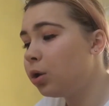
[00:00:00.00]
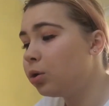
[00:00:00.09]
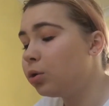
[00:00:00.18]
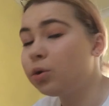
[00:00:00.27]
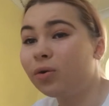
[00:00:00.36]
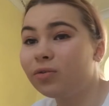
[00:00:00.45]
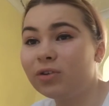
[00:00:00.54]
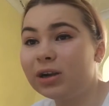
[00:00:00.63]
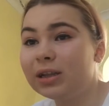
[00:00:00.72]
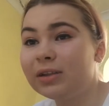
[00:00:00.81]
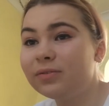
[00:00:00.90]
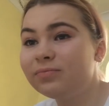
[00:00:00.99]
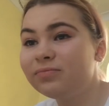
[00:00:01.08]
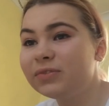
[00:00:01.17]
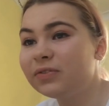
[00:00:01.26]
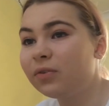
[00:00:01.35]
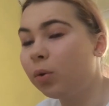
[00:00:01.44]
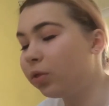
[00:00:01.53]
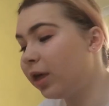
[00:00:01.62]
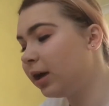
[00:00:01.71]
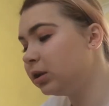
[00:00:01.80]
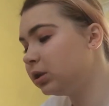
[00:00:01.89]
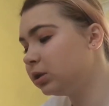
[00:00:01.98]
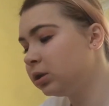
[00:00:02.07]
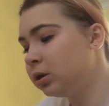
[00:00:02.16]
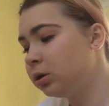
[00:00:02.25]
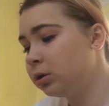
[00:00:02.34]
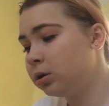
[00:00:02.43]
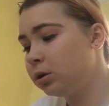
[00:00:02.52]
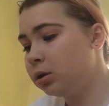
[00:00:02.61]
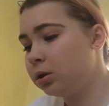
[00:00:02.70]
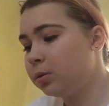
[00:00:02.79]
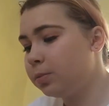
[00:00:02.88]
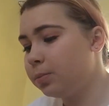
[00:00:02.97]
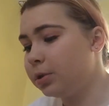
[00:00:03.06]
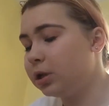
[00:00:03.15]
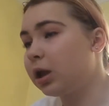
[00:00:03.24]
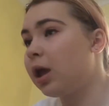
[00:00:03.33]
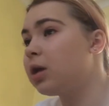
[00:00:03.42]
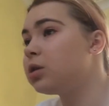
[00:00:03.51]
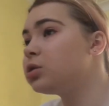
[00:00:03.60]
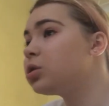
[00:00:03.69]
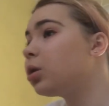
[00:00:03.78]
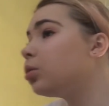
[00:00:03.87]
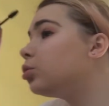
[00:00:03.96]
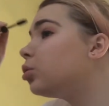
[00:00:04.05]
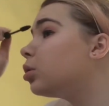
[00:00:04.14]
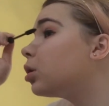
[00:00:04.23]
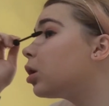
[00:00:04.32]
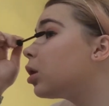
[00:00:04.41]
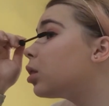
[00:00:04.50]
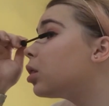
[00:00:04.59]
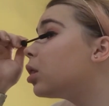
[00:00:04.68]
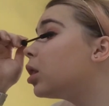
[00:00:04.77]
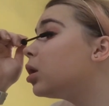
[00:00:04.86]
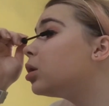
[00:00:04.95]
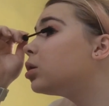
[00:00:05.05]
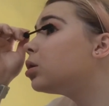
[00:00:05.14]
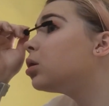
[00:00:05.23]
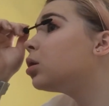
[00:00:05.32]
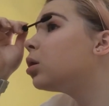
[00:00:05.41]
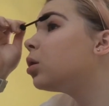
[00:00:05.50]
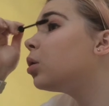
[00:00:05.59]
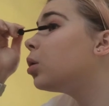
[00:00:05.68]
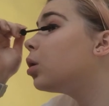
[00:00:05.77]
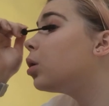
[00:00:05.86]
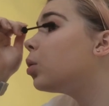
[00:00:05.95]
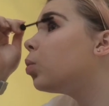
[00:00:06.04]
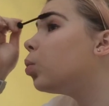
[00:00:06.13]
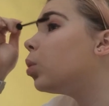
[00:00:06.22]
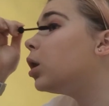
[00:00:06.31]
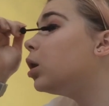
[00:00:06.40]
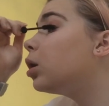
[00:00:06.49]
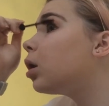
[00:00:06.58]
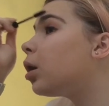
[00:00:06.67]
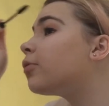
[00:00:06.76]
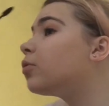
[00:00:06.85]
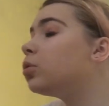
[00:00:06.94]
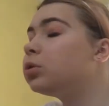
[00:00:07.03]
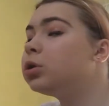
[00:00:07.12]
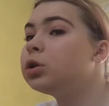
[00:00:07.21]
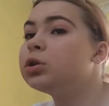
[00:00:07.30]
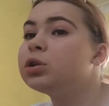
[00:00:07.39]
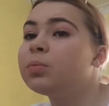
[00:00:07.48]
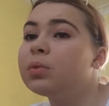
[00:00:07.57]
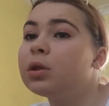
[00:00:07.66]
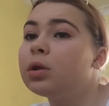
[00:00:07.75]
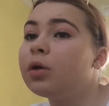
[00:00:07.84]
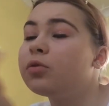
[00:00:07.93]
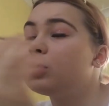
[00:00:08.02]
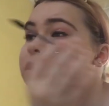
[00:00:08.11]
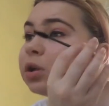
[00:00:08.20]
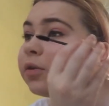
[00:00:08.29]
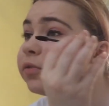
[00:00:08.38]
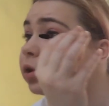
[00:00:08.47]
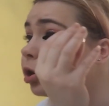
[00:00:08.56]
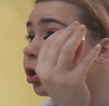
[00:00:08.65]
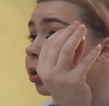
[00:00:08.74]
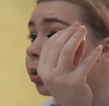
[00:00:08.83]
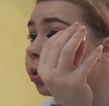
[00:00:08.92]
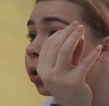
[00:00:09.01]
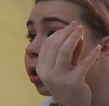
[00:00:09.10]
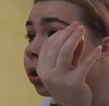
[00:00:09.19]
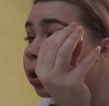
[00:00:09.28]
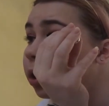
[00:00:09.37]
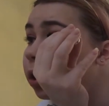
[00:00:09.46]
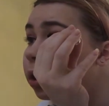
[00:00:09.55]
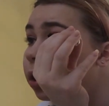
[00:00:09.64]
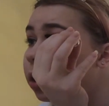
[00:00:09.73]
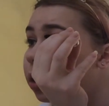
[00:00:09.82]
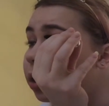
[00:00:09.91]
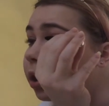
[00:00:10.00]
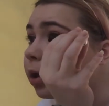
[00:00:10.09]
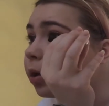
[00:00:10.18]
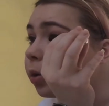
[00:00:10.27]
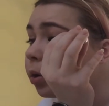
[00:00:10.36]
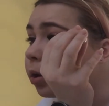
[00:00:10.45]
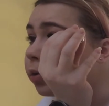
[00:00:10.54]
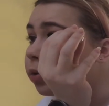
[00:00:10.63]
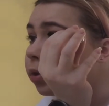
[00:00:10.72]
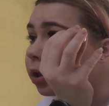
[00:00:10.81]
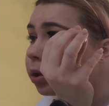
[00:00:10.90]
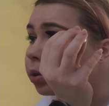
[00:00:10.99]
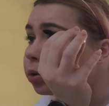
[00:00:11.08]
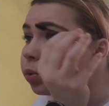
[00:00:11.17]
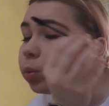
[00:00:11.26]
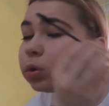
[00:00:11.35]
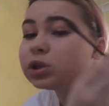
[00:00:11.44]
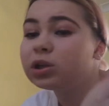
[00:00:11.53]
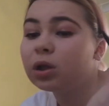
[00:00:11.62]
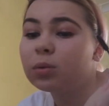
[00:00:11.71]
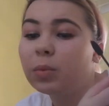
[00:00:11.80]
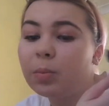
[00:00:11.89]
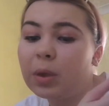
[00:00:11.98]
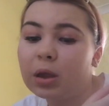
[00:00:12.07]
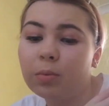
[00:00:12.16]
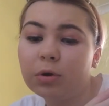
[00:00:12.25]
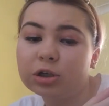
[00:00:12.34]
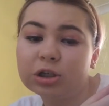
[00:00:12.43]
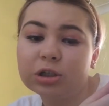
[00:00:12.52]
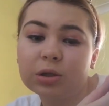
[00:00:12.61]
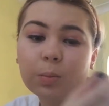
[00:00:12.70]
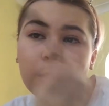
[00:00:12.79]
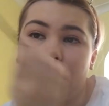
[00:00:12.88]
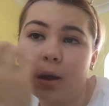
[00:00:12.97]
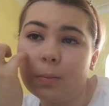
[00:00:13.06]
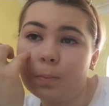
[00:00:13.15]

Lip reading: not really for that. But yeah, so during this week I've got stuff to do now. I've got like to wash like my makeup brushes somewhere,